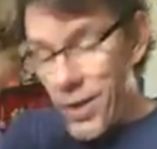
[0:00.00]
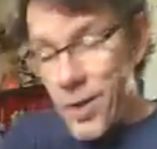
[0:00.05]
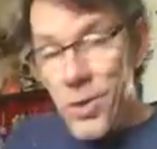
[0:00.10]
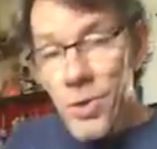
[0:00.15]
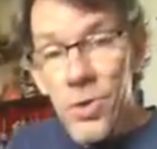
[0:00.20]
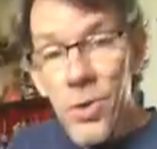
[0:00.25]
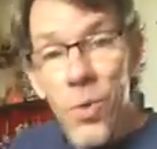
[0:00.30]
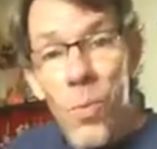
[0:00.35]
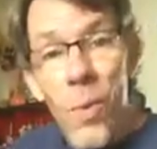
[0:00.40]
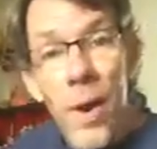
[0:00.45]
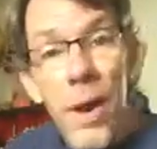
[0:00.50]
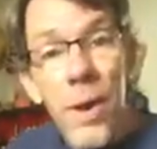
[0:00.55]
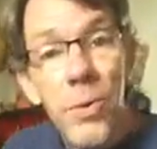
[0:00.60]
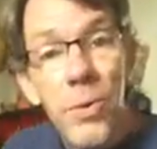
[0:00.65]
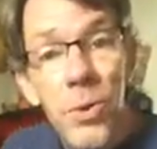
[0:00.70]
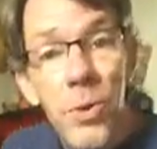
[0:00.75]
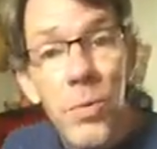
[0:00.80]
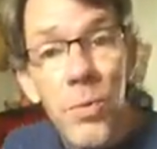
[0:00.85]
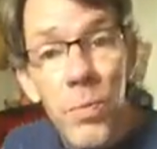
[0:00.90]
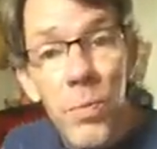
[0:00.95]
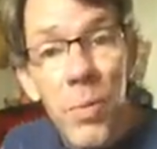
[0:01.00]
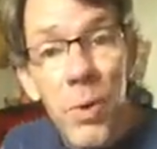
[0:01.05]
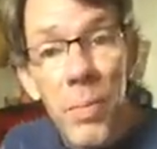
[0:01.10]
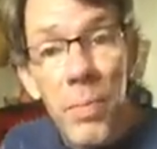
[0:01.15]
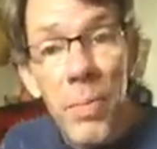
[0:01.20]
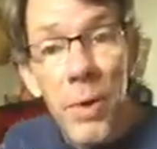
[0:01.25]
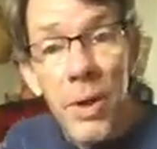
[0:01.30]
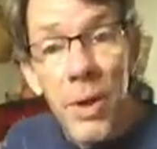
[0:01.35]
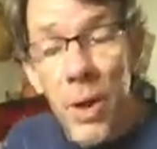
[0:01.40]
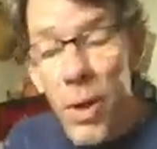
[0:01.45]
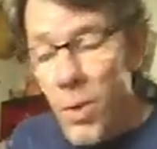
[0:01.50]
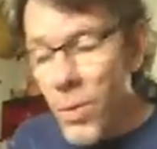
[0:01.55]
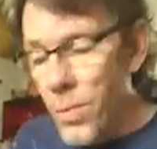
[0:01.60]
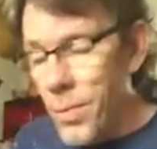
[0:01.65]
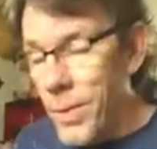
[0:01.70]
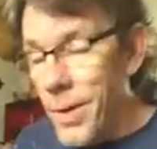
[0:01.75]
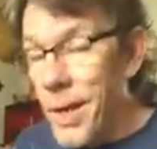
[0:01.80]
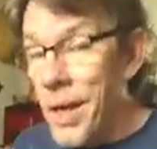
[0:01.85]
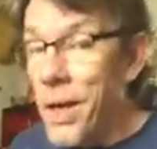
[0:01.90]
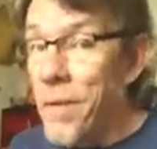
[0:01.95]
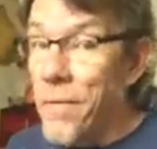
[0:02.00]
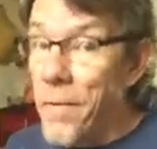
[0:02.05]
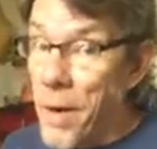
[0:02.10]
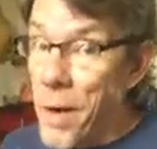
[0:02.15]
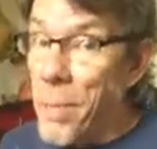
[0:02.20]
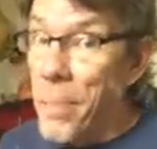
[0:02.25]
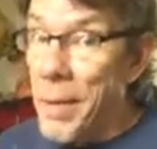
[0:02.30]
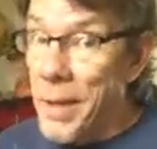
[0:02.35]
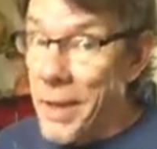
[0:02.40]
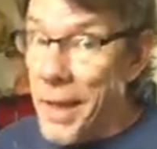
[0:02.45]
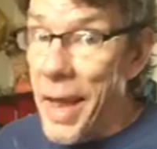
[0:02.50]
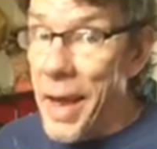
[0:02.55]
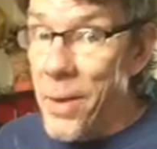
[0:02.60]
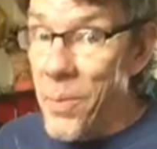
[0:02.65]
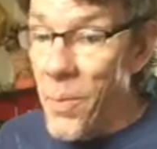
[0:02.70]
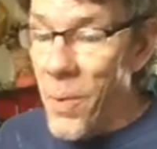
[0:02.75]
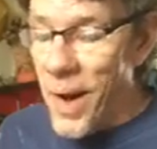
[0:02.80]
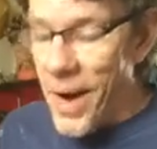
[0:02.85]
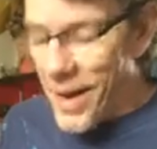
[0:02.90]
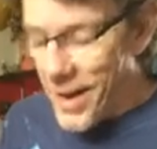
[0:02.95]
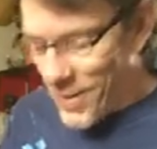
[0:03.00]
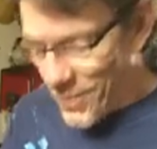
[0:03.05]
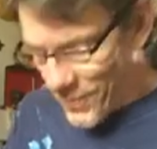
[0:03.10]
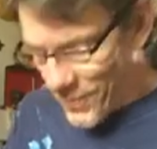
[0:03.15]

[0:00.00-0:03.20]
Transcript: So why don't you put below, in a very polite way,